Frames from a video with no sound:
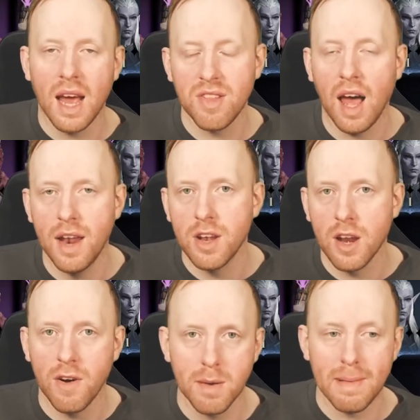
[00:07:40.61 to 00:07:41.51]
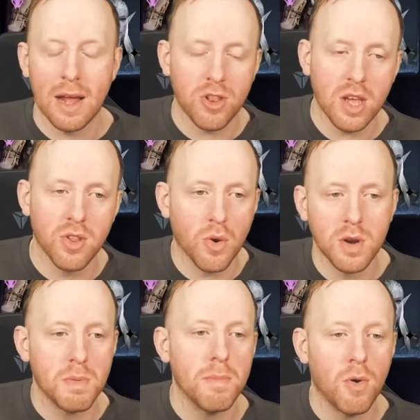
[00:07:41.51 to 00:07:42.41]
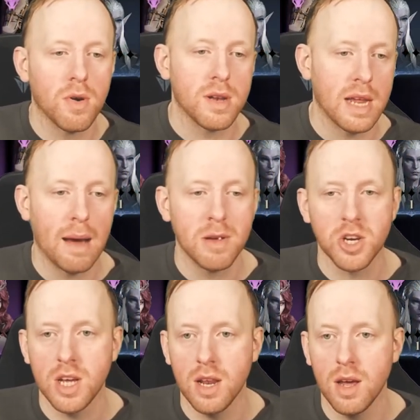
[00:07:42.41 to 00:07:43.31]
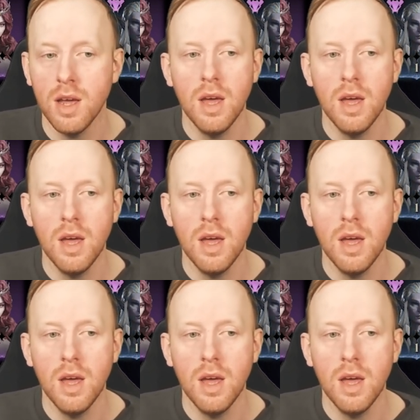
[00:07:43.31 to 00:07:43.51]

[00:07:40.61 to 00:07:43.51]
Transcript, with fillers: As a hunter, I'd imagine he's going to be more damage dealer.